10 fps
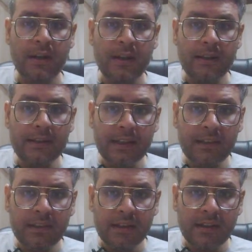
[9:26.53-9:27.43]

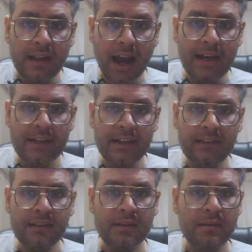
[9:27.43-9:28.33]
This knight
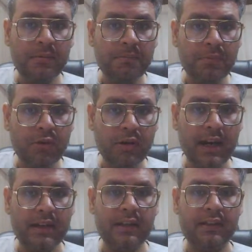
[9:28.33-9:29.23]
is
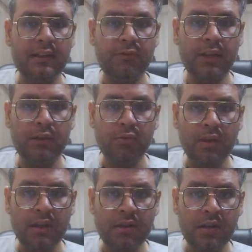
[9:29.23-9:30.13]
protecting this weak
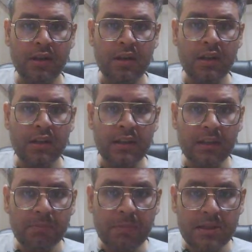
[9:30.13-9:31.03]
square.
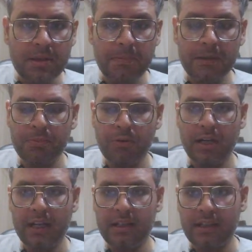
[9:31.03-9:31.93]
This bishop is
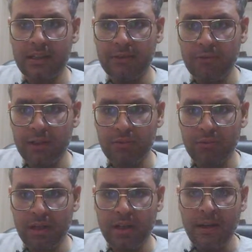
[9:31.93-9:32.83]
protecting this weak
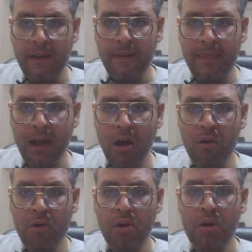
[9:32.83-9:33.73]
square.
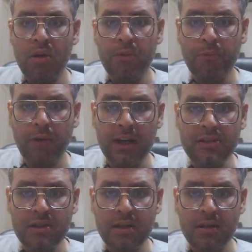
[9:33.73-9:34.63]
Now,
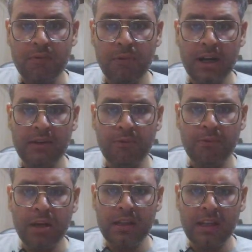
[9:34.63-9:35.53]
first, what
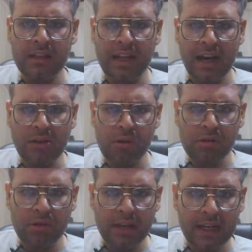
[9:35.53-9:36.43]
the knight
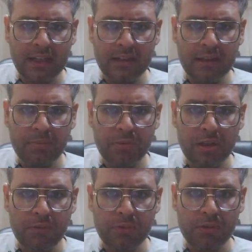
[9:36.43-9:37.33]
also attacking this
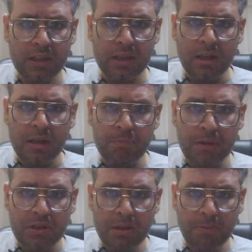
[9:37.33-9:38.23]
pawn. If you see,
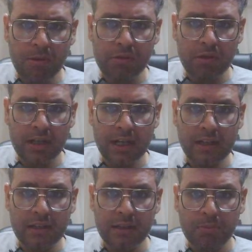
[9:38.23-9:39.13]
bishop also
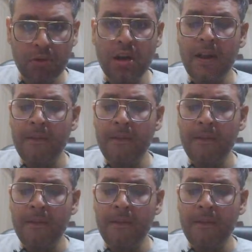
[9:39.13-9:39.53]
attacking this pawn.